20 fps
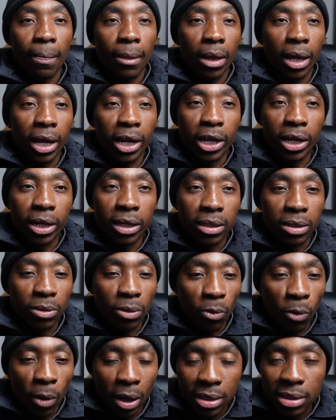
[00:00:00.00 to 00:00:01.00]
and
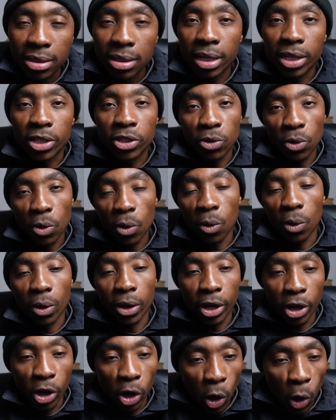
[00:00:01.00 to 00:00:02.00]
once they score
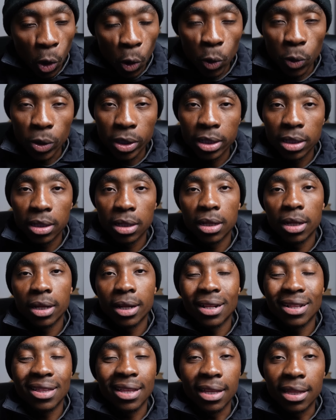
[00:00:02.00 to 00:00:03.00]
a goal,
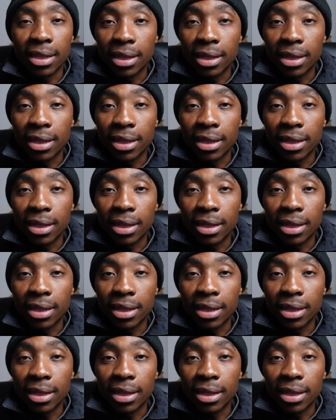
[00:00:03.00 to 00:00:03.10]
they